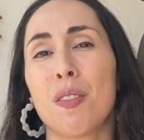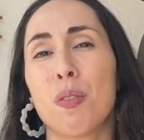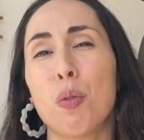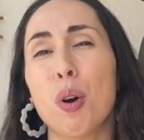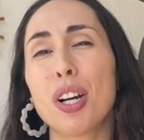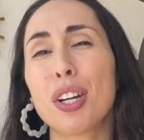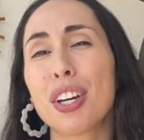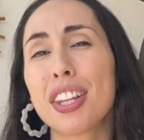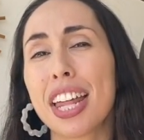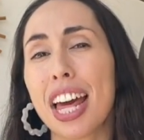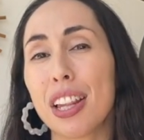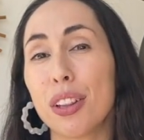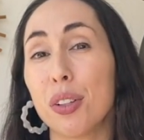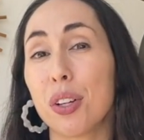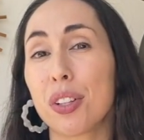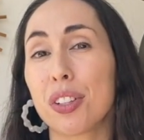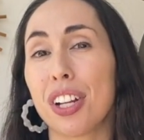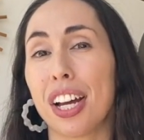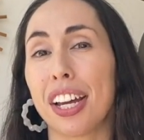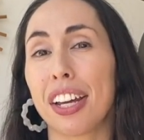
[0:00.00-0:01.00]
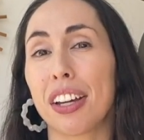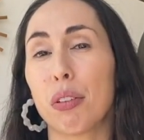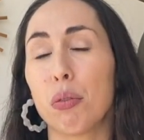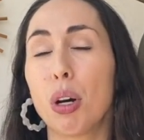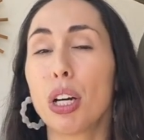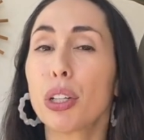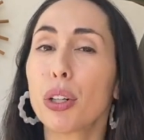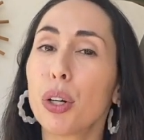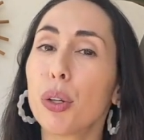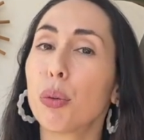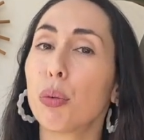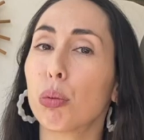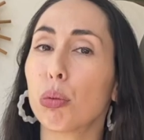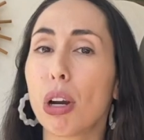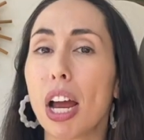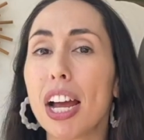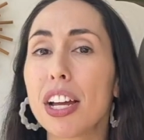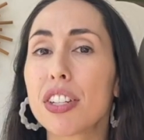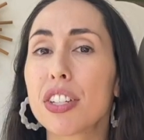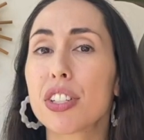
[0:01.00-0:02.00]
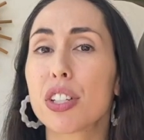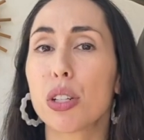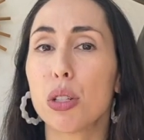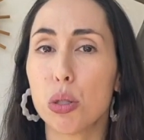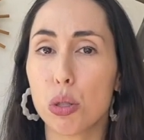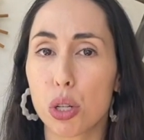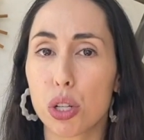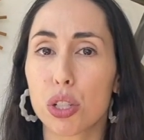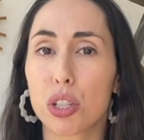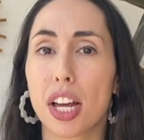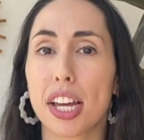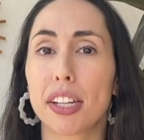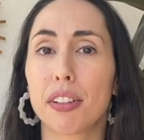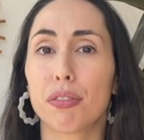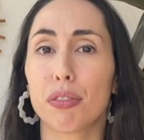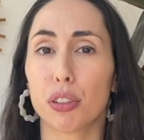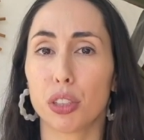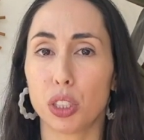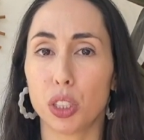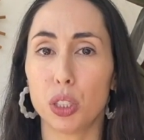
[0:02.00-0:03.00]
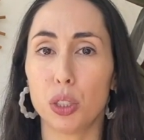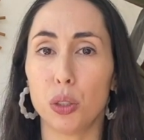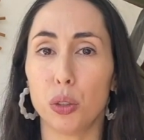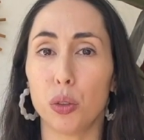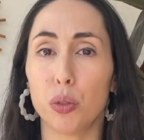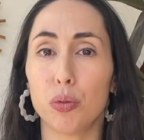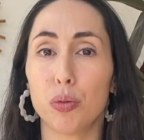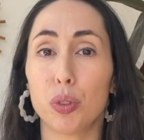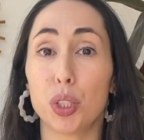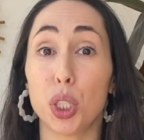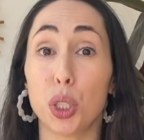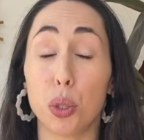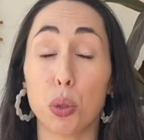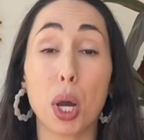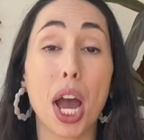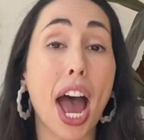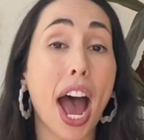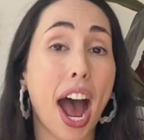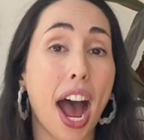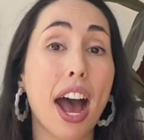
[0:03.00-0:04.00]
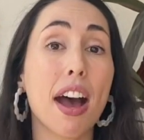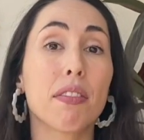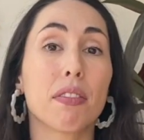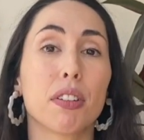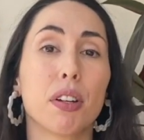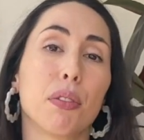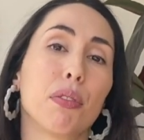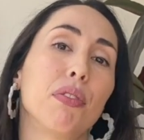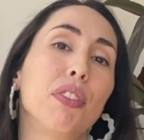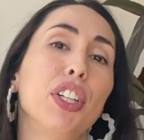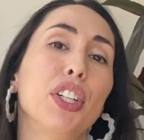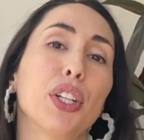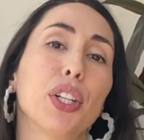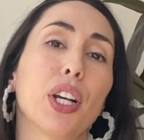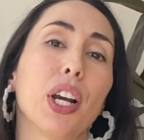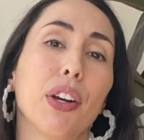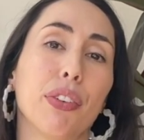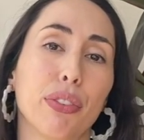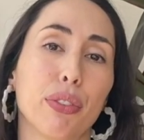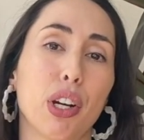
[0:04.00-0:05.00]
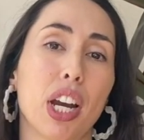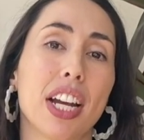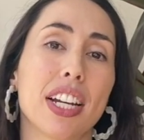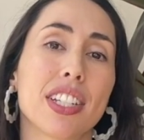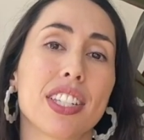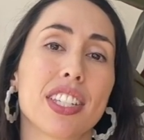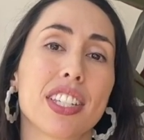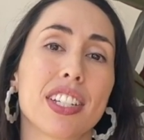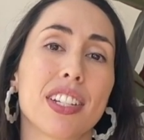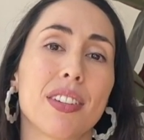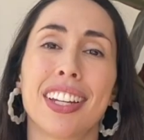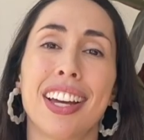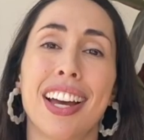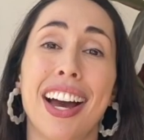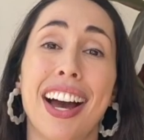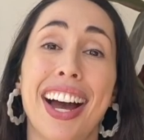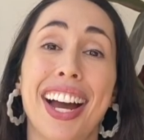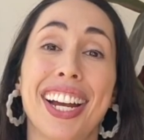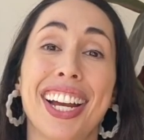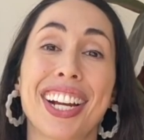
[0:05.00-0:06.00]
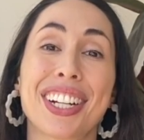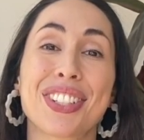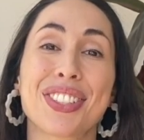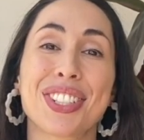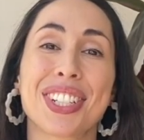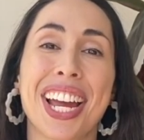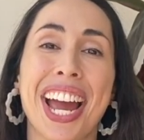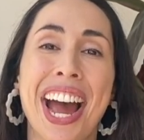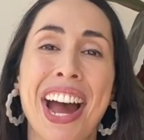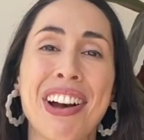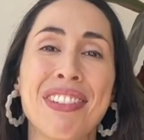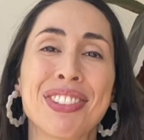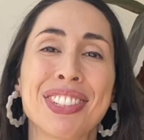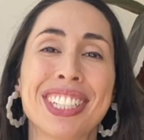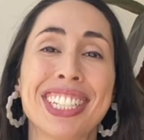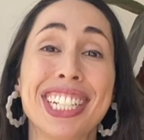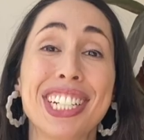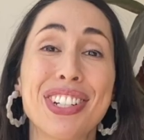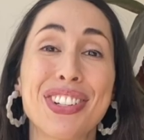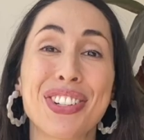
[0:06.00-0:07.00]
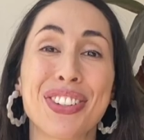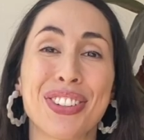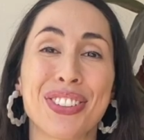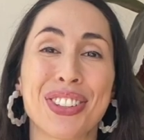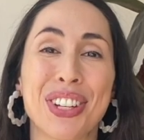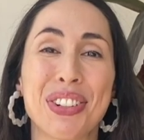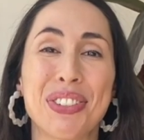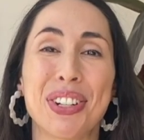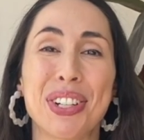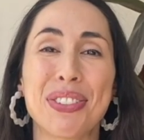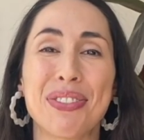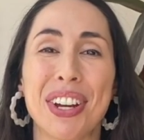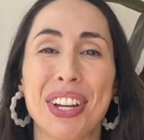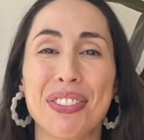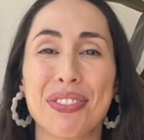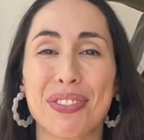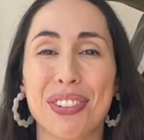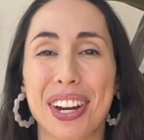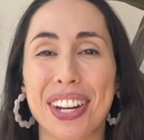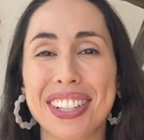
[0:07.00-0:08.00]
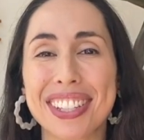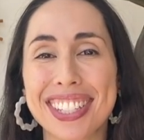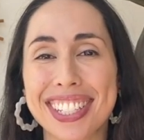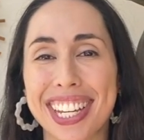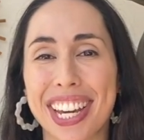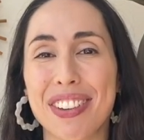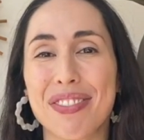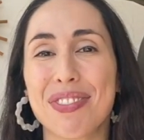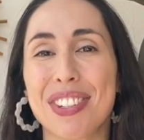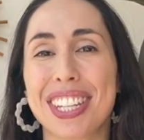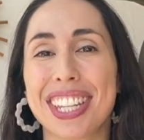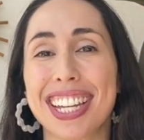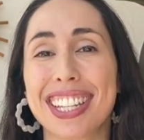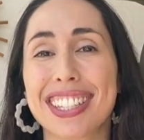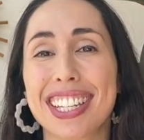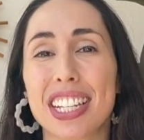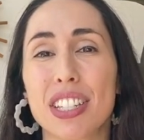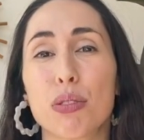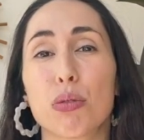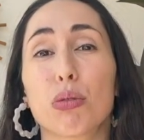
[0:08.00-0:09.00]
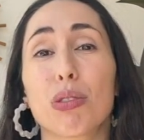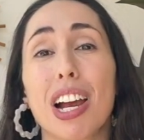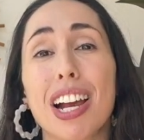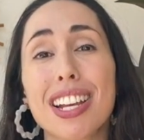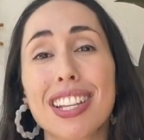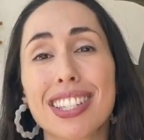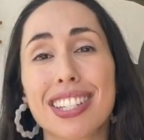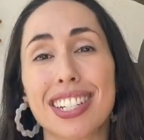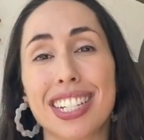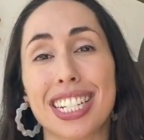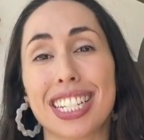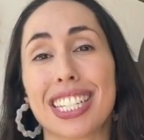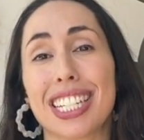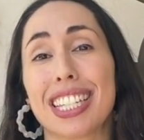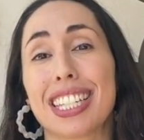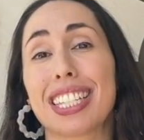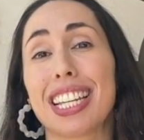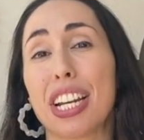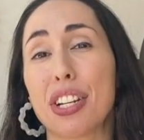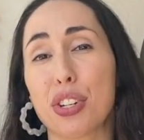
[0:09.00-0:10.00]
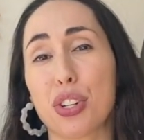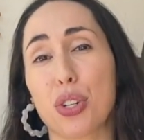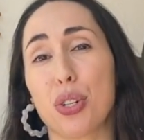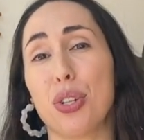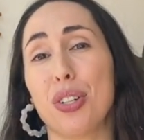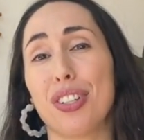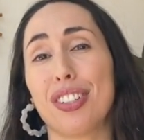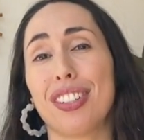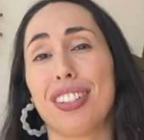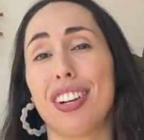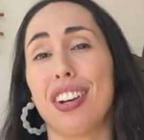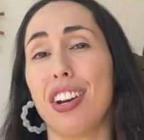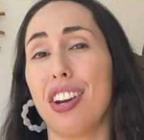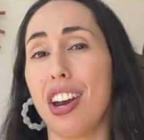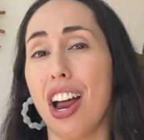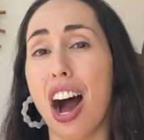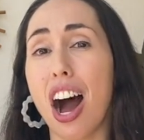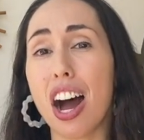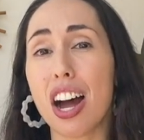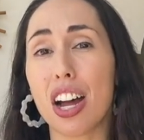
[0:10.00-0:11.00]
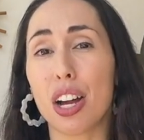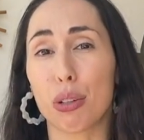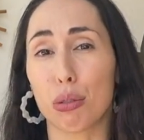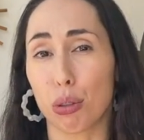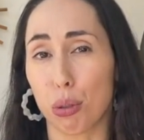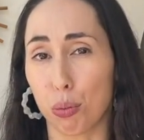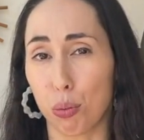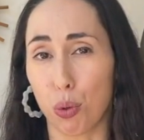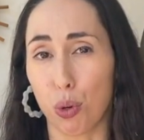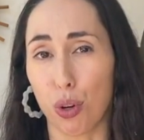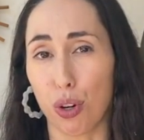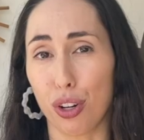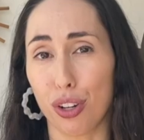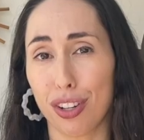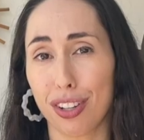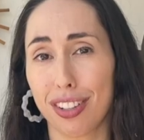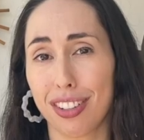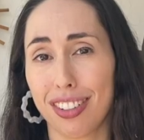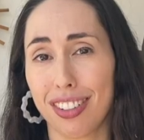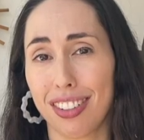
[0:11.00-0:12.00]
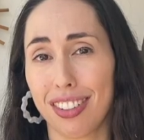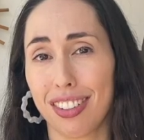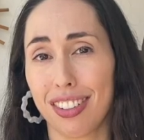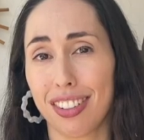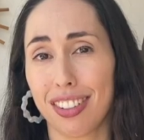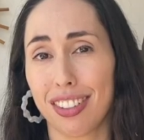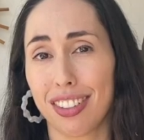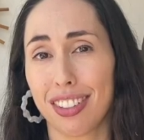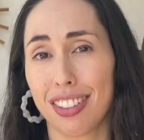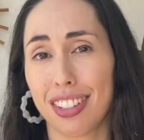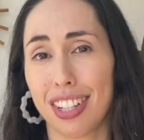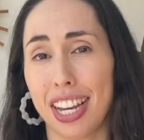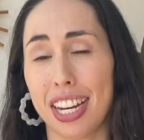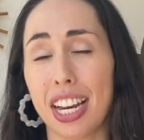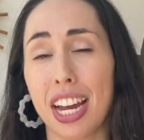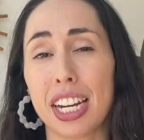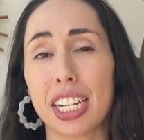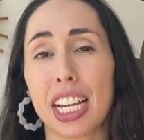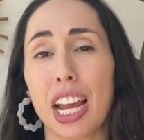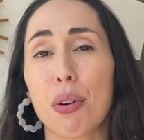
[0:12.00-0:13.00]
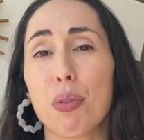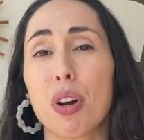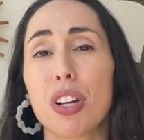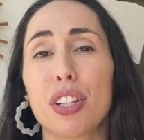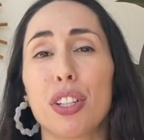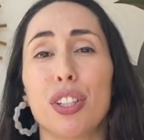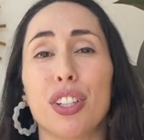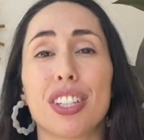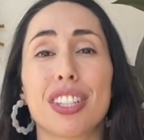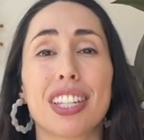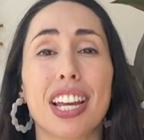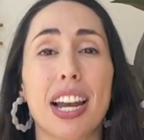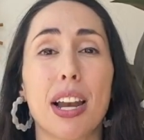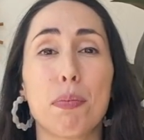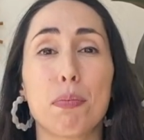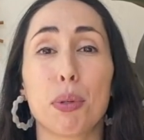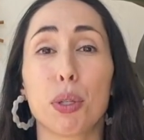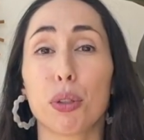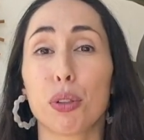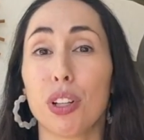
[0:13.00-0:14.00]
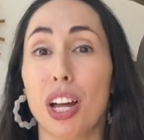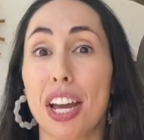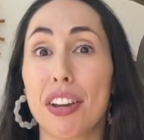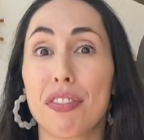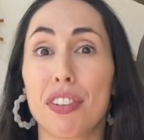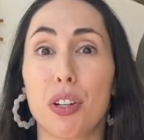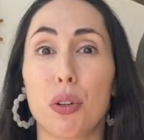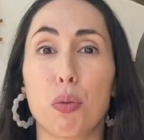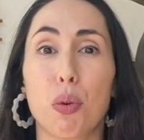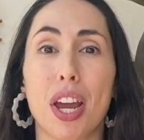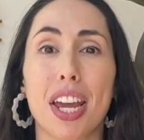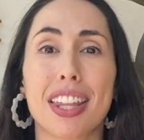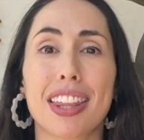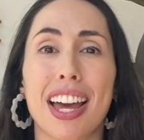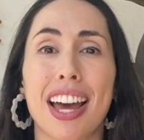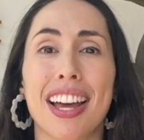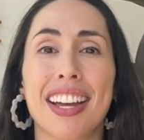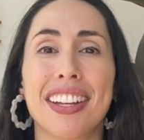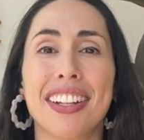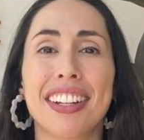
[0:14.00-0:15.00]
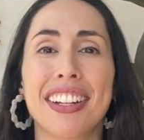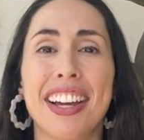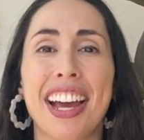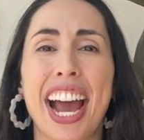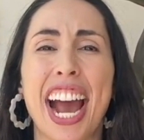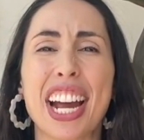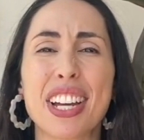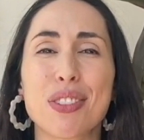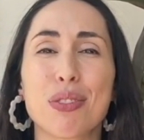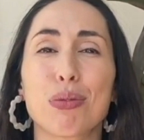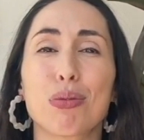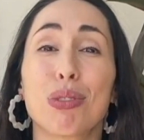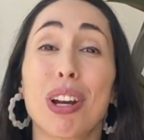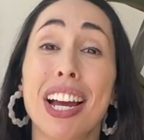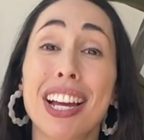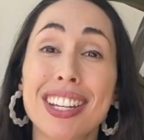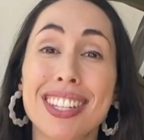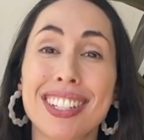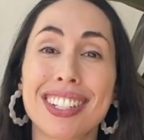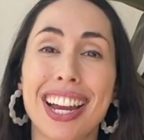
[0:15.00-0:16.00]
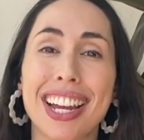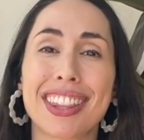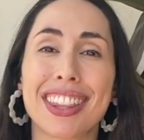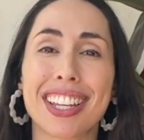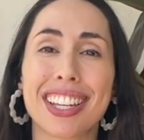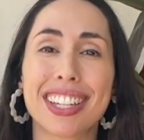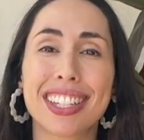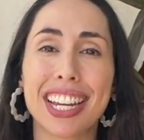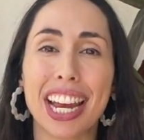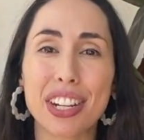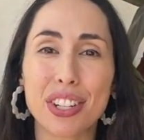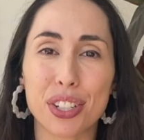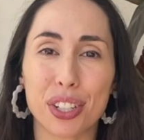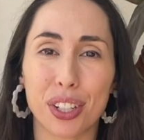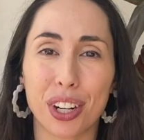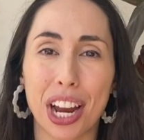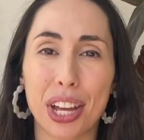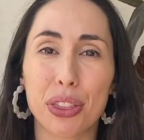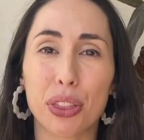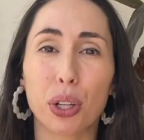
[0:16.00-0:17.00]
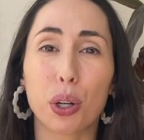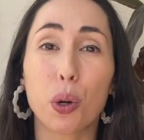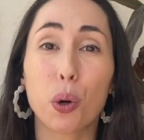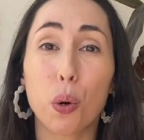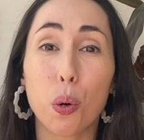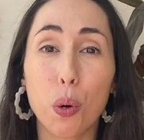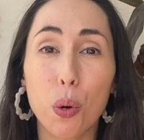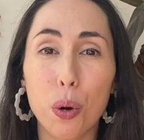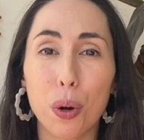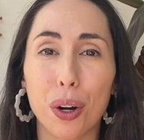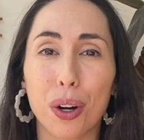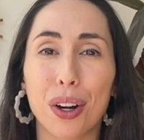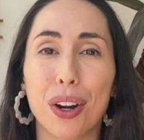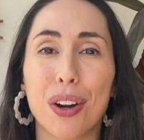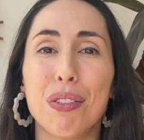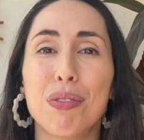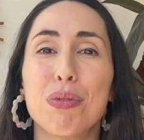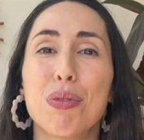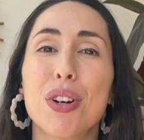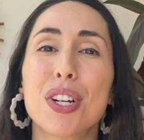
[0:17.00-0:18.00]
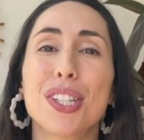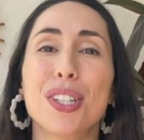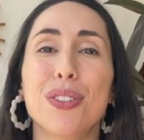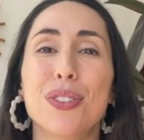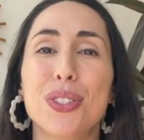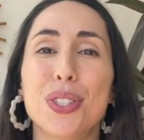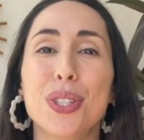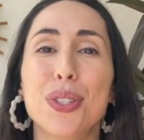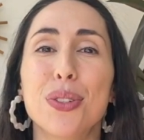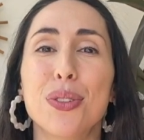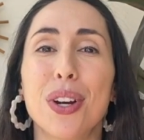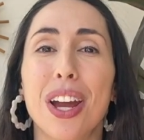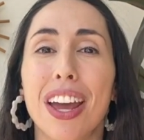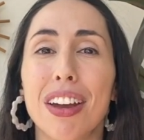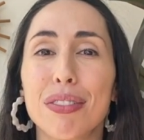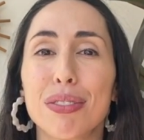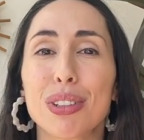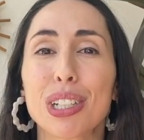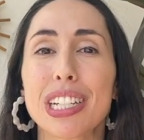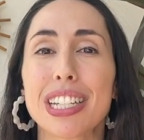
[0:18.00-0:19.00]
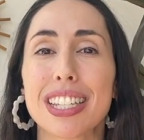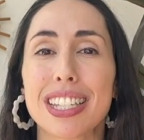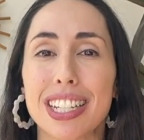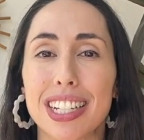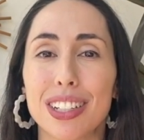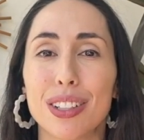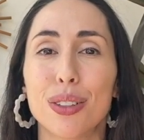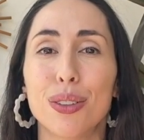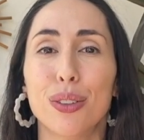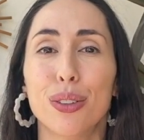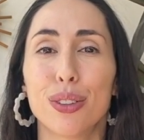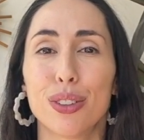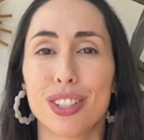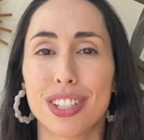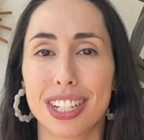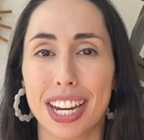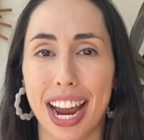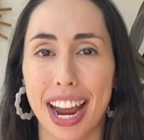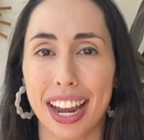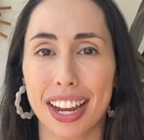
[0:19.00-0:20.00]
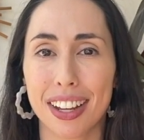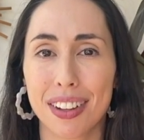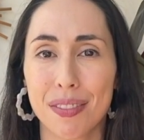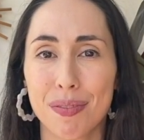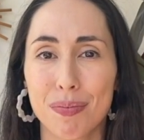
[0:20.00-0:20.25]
What could that look like? What could rest look like for you? Do you have a fear of rest? I actually have a t-shirt that one of my friends gave me that says rest is essential, not a reward. And honey, I want you to set up your life in a way that has rest at the center, at the core of what you do every single day.